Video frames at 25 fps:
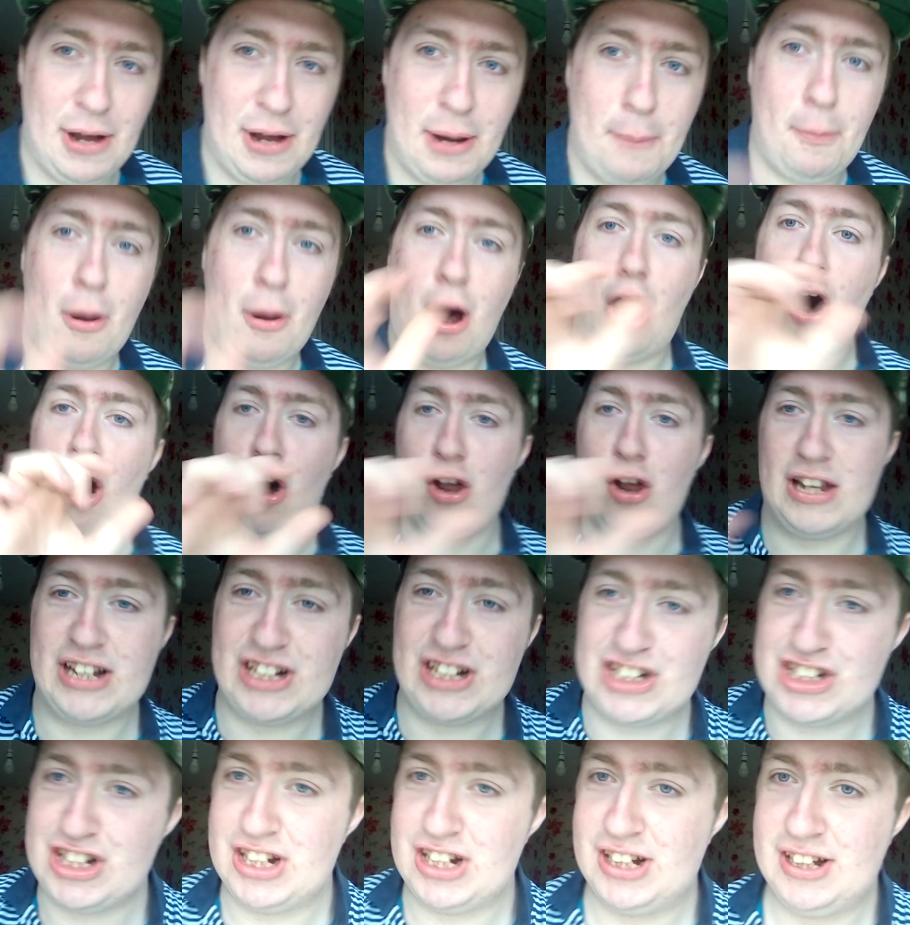and put
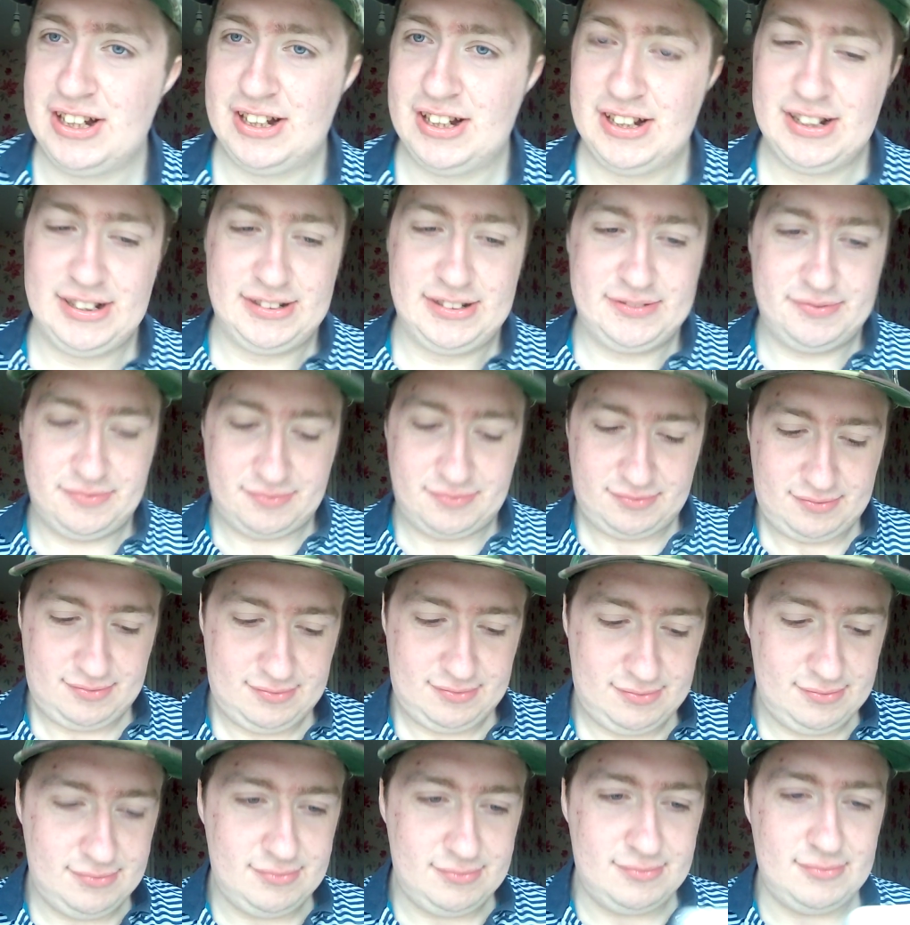college.
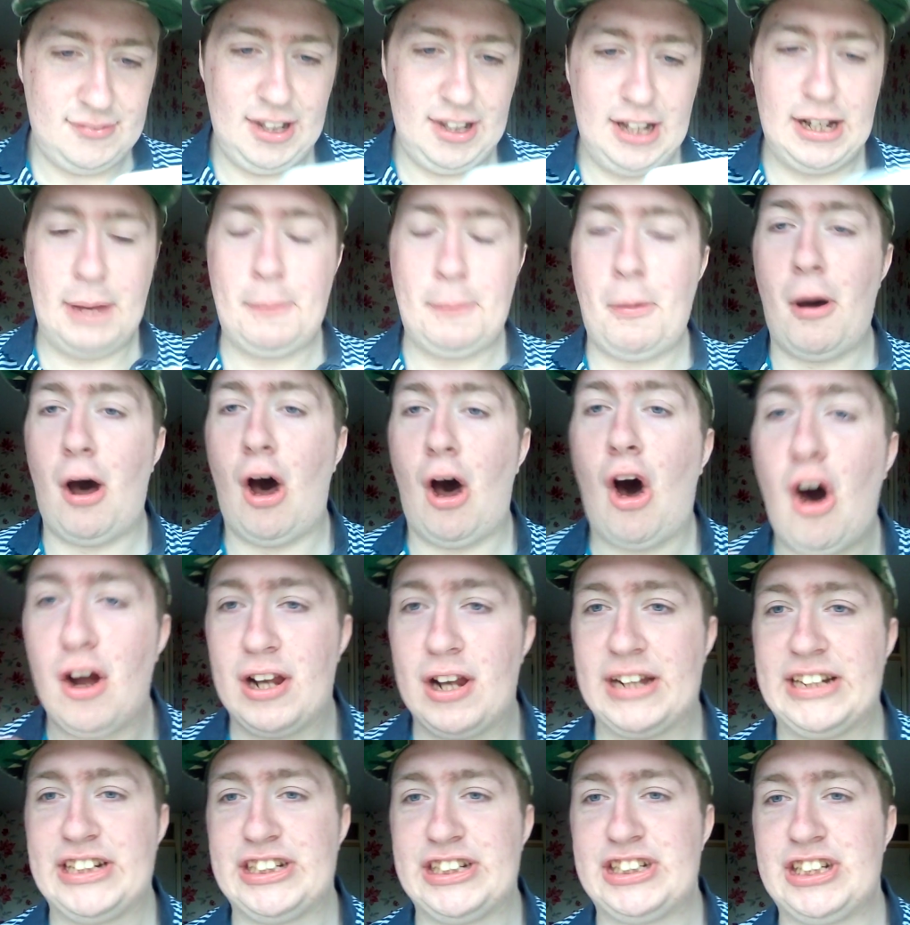They put
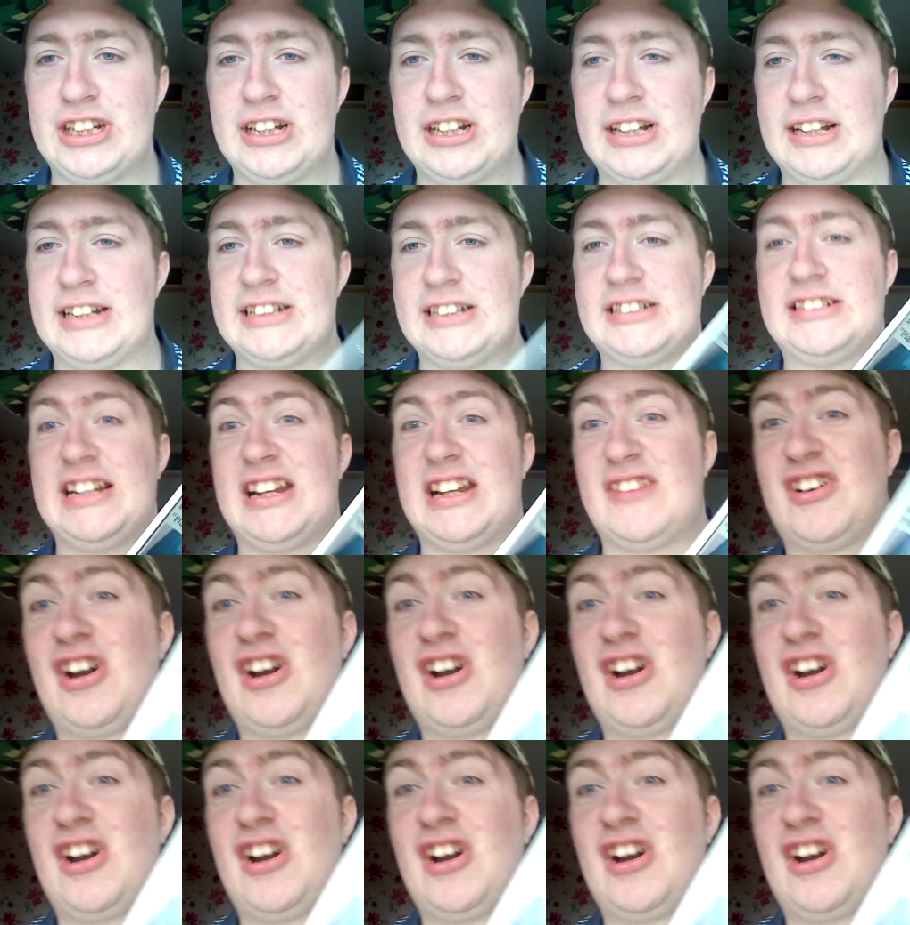college instead of